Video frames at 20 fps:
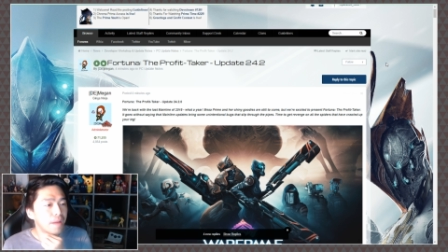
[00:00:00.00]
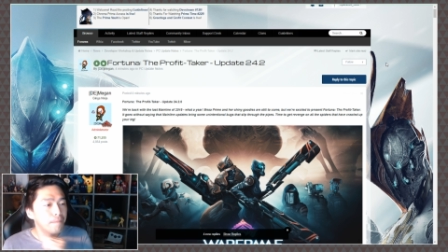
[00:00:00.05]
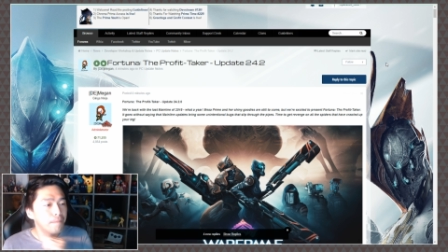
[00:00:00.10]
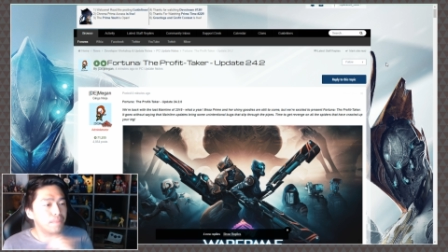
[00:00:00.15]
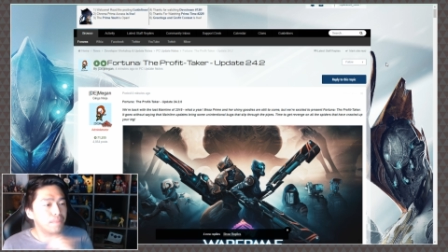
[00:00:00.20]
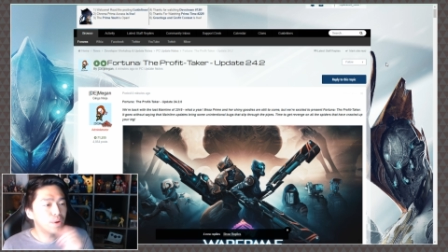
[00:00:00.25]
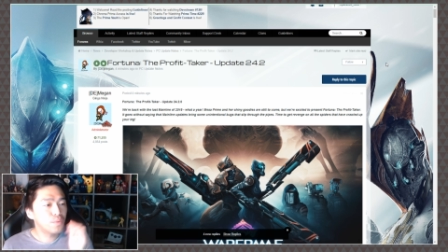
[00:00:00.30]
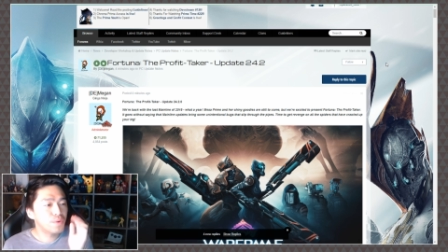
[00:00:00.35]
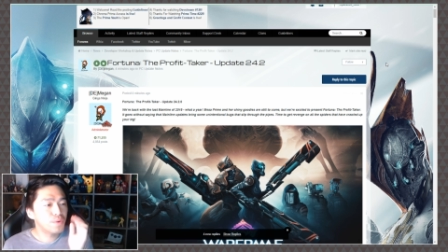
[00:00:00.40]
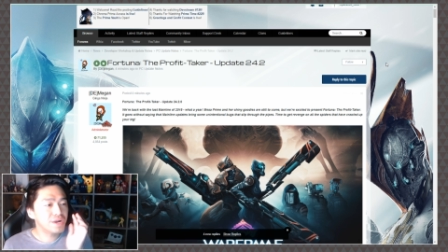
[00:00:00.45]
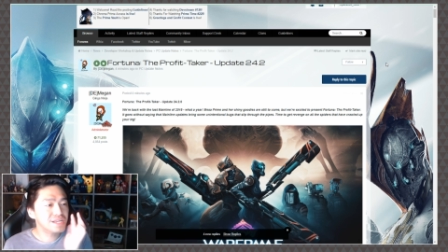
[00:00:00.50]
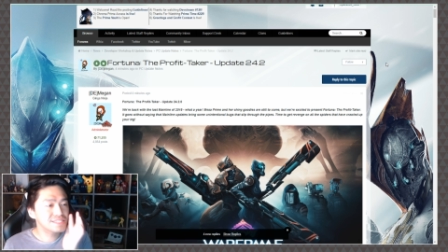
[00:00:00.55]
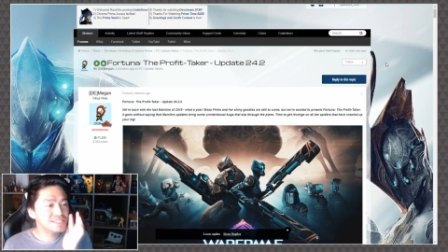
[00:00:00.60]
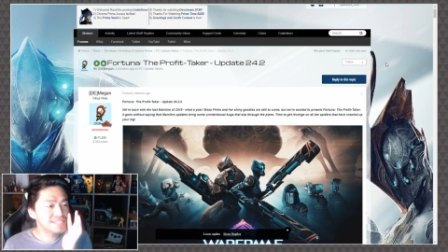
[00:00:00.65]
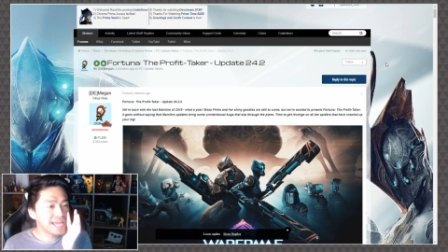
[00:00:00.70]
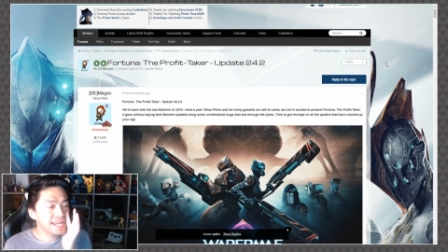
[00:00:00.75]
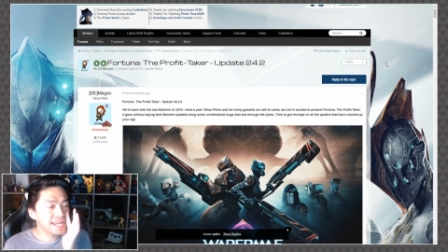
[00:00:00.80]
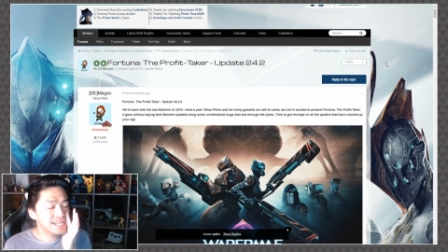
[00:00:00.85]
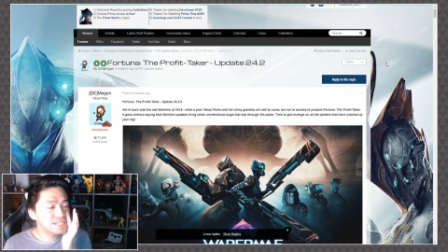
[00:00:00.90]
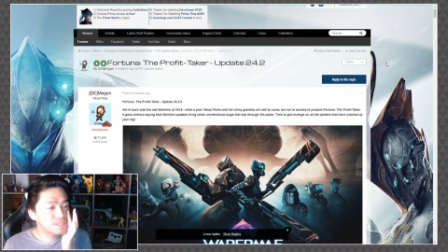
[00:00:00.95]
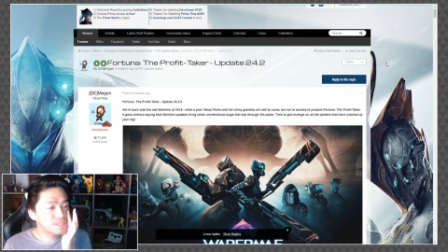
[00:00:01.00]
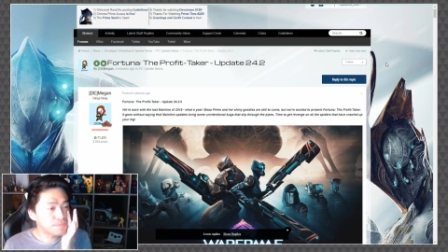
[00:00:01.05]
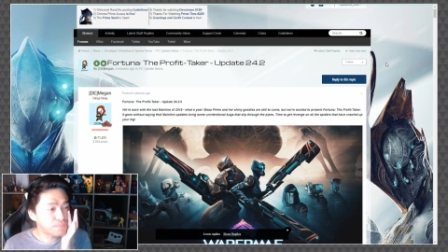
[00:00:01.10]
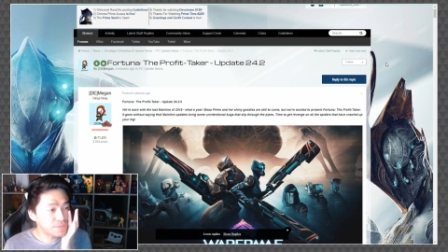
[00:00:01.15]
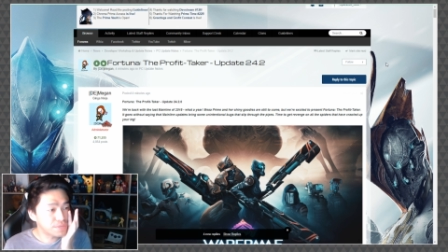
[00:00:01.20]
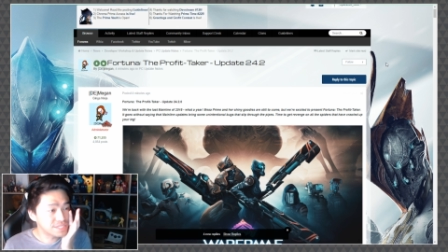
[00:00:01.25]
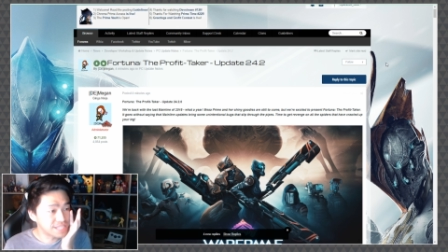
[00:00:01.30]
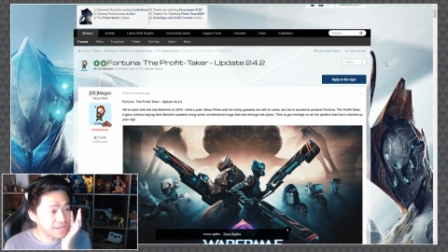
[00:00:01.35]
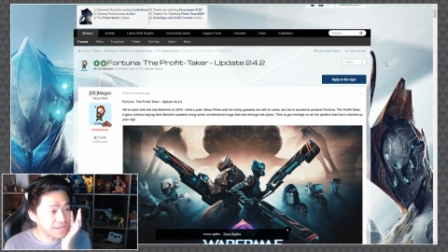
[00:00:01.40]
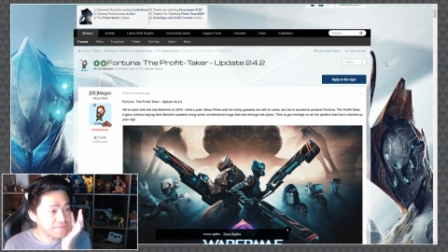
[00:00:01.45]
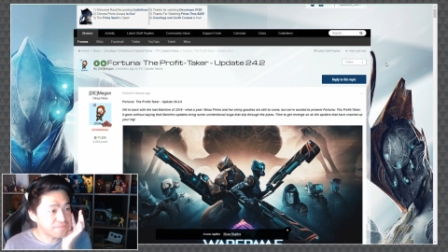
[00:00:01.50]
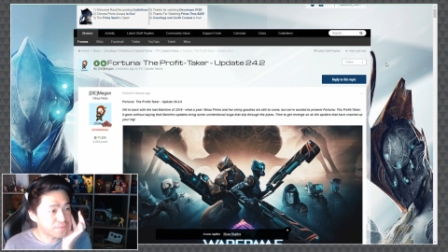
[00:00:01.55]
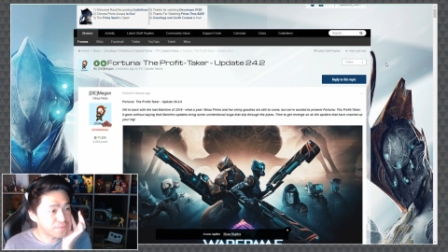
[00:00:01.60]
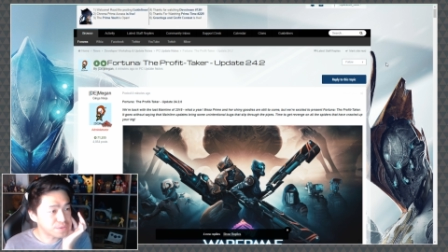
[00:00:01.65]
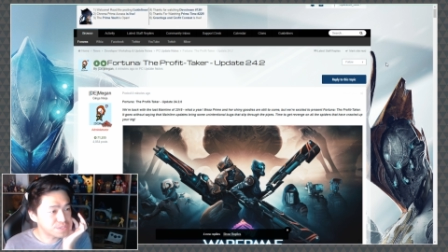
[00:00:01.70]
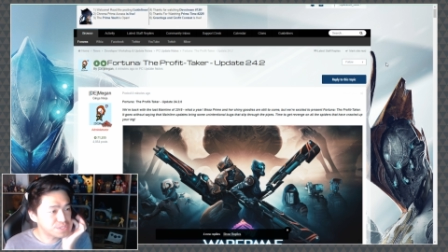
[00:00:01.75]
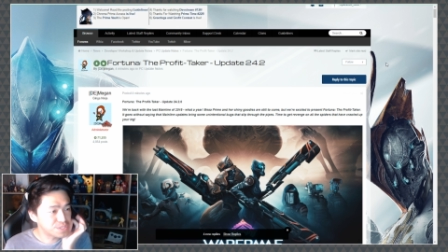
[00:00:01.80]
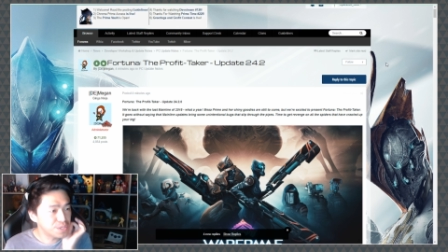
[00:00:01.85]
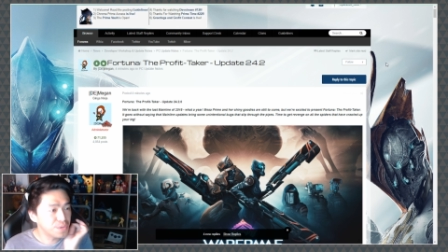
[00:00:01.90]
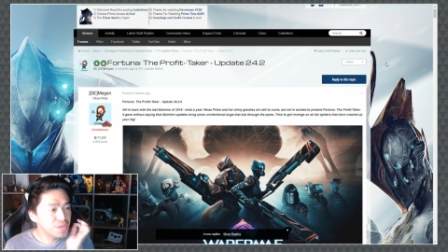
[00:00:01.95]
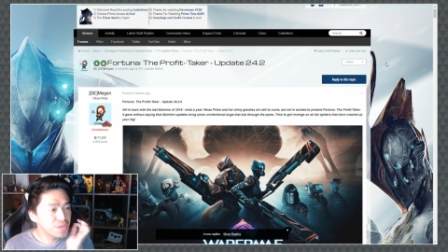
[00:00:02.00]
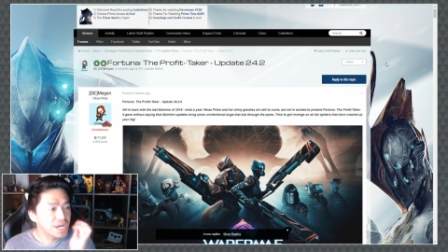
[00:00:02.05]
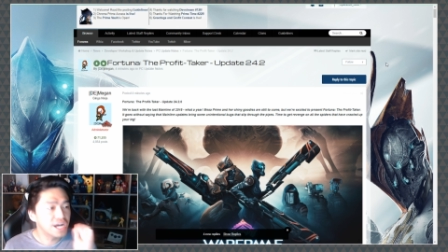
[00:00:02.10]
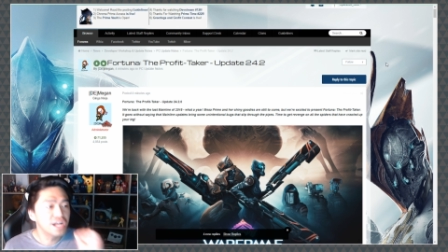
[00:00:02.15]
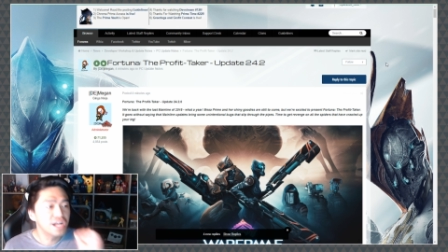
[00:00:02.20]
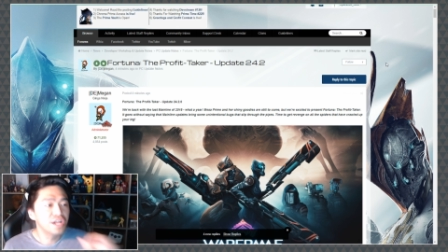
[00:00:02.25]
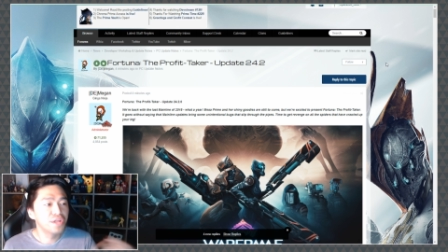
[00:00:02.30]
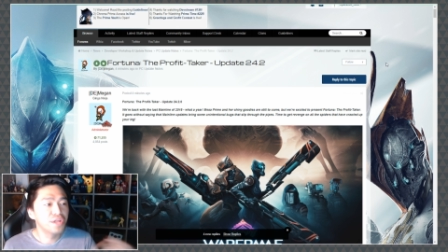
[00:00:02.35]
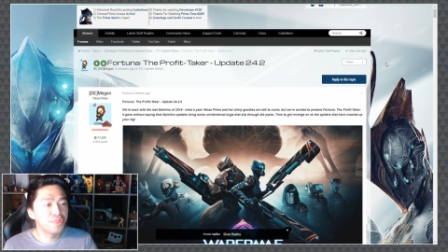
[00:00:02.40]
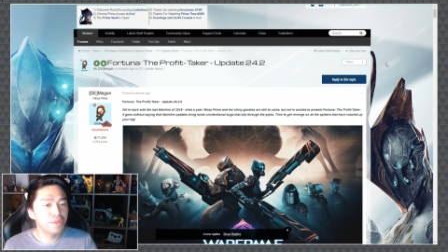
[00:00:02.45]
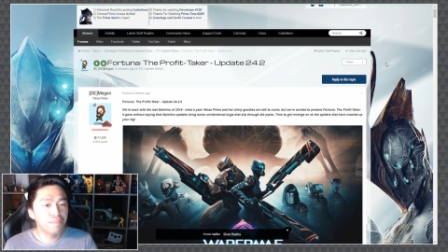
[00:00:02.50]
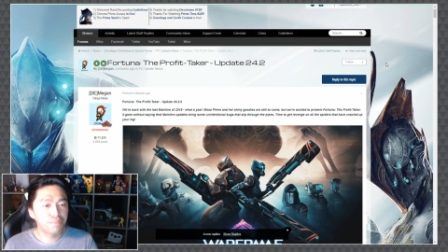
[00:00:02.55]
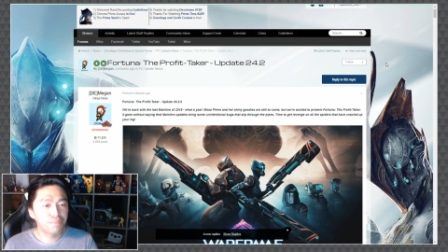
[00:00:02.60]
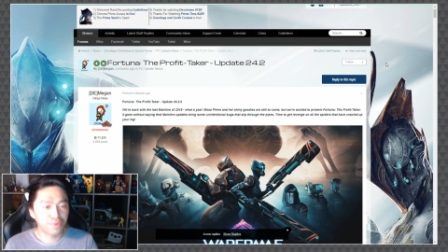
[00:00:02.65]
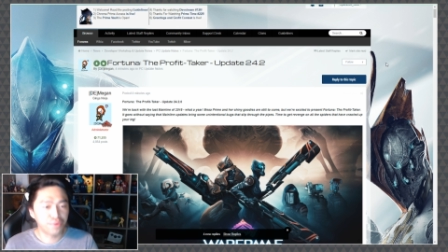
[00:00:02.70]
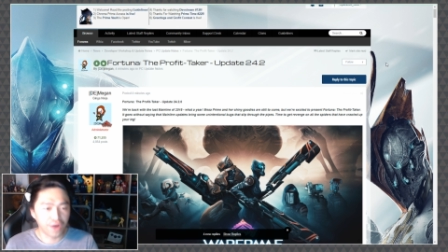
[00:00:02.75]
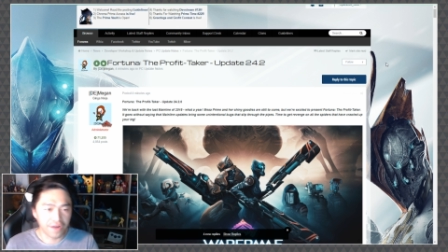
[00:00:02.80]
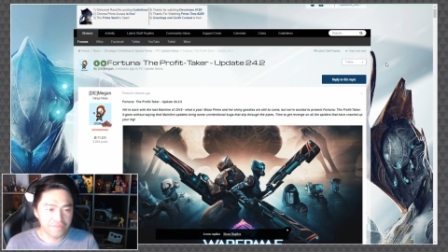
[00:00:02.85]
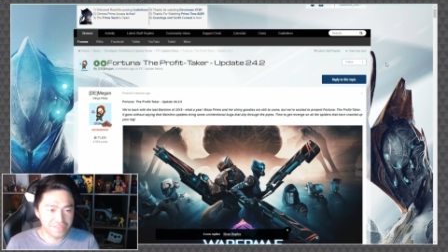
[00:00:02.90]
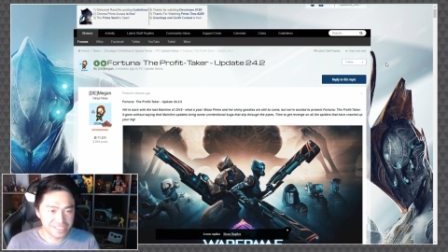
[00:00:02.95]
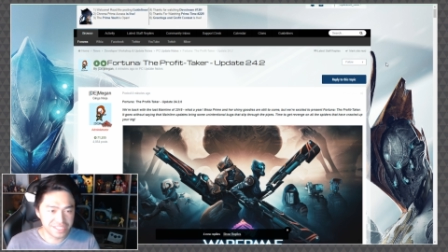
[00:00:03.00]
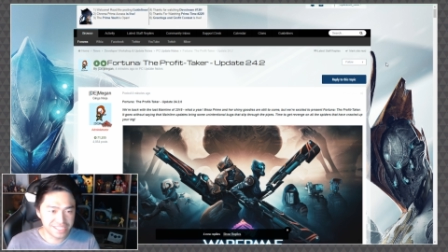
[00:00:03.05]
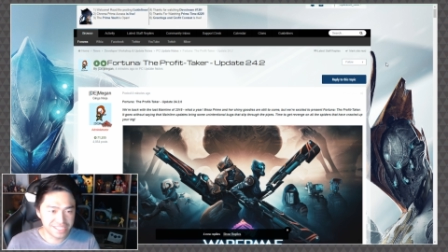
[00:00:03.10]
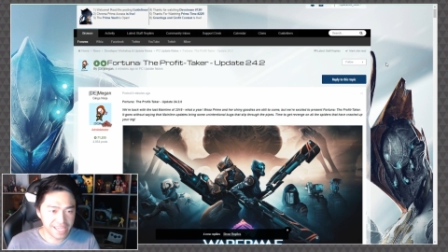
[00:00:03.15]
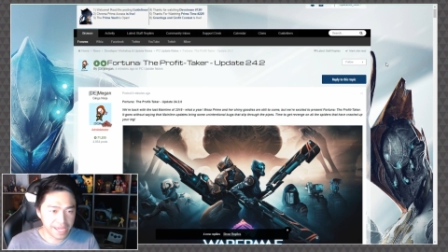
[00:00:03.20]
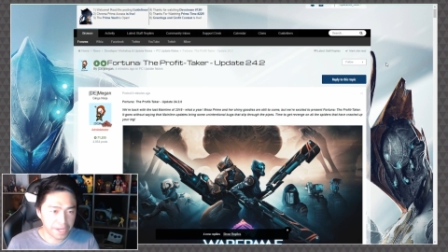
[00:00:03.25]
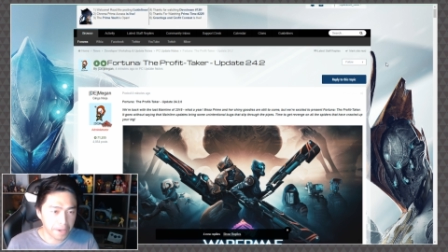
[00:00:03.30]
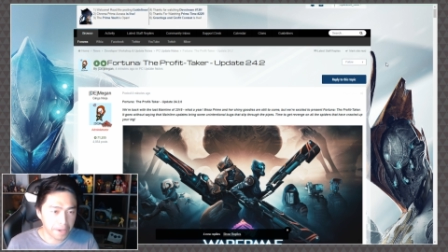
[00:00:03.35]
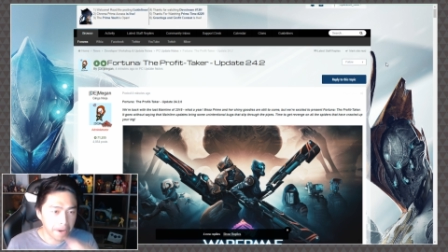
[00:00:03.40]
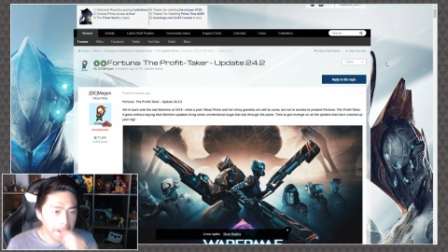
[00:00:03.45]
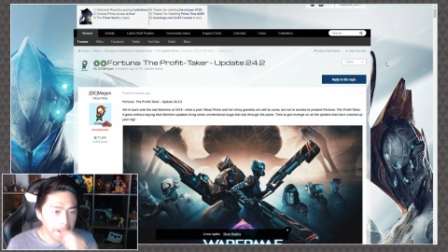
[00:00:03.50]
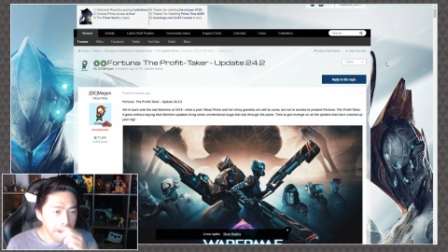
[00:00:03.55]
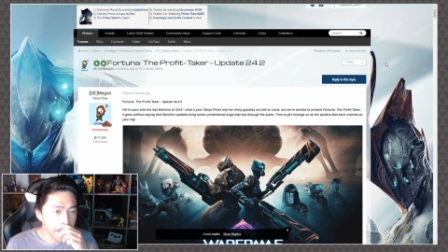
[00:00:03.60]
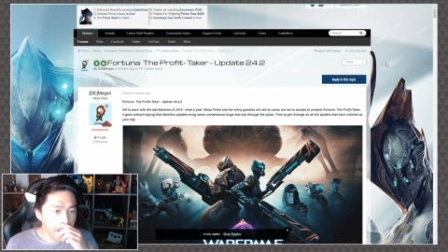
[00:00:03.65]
but we're excited to present Fortuna, the Profit Taker.